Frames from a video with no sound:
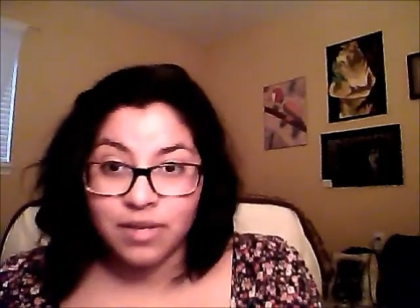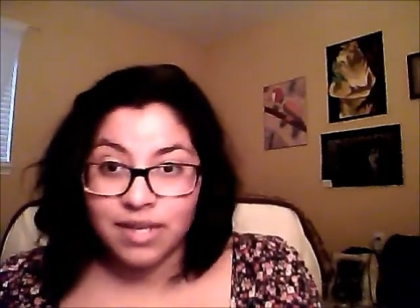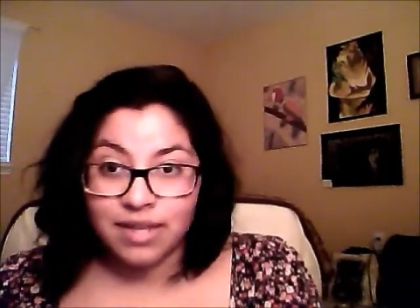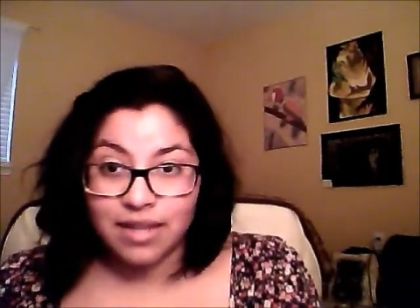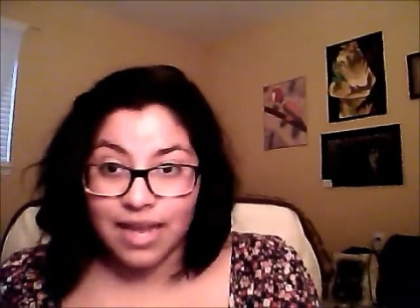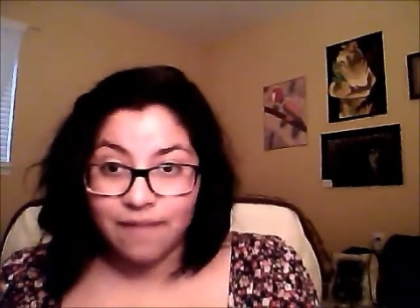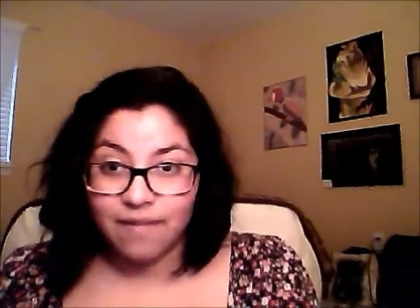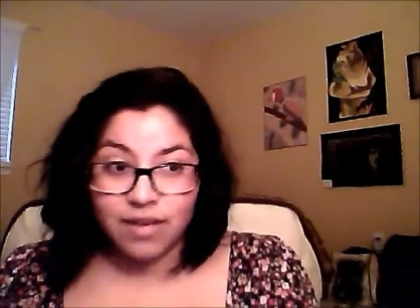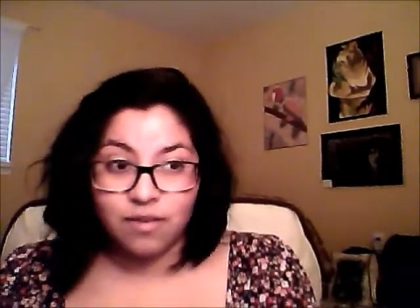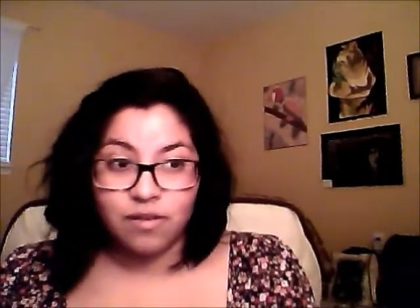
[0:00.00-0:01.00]
life, and
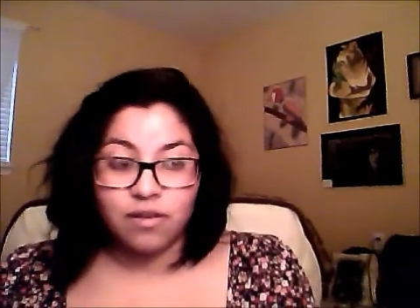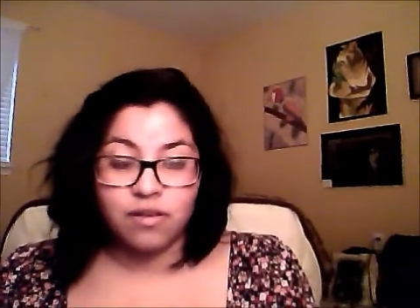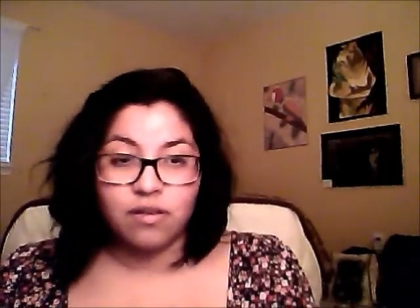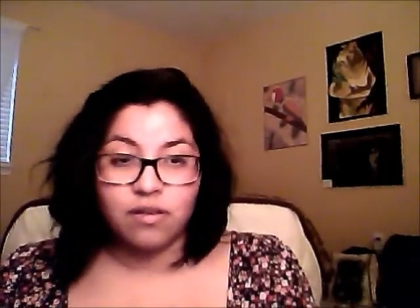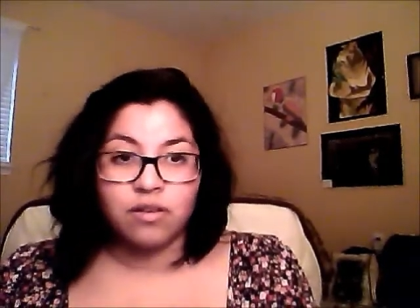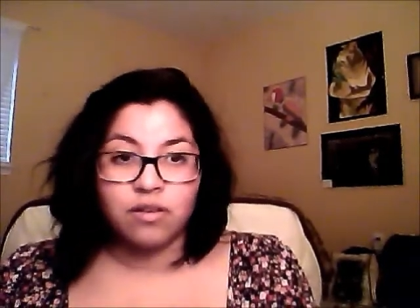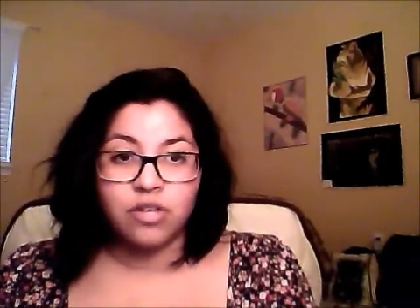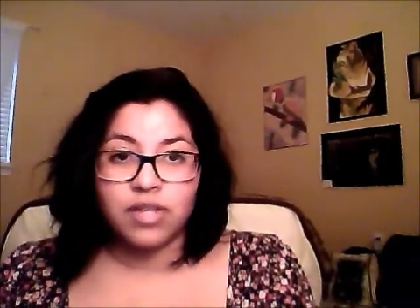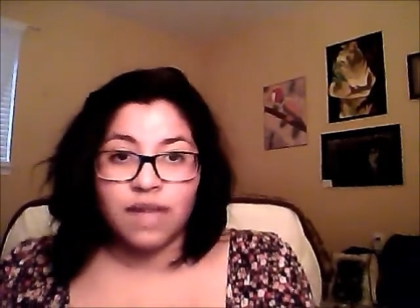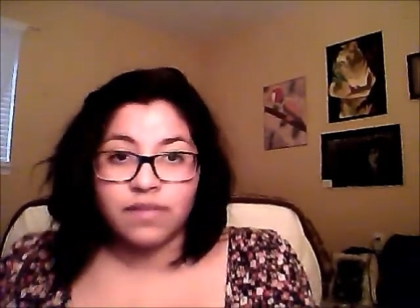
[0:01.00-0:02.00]
you just
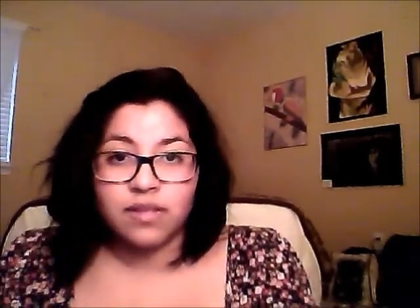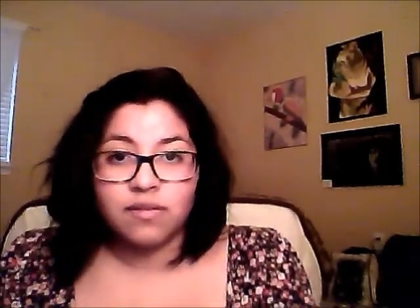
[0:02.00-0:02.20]
have to